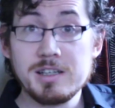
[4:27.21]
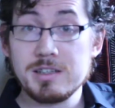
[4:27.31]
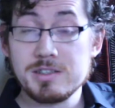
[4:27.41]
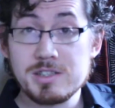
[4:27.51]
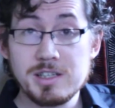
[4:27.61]

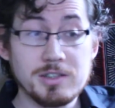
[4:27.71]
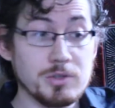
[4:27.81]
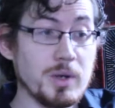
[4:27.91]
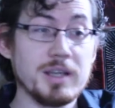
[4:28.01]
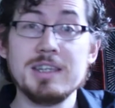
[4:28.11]

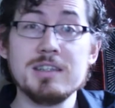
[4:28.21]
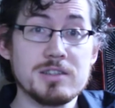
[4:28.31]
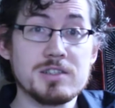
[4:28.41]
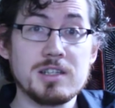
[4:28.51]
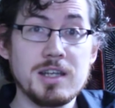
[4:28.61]
concealed where he
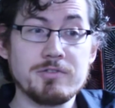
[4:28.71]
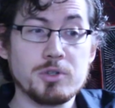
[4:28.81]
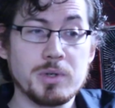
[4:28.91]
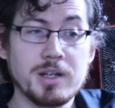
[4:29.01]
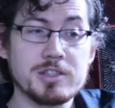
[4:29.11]
can see
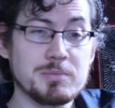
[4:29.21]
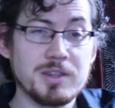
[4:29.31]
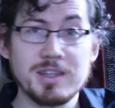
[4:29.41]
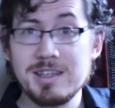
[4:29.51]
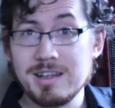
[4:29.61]
everyone else
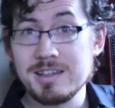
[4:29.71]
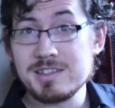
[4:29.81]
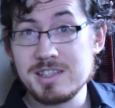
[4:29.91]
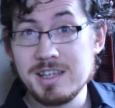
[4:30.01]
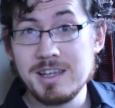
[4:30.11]
but they can't
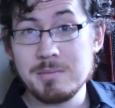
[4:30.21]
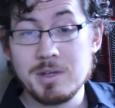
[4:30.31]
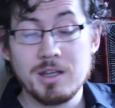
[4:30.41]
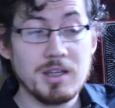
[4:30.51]
see him.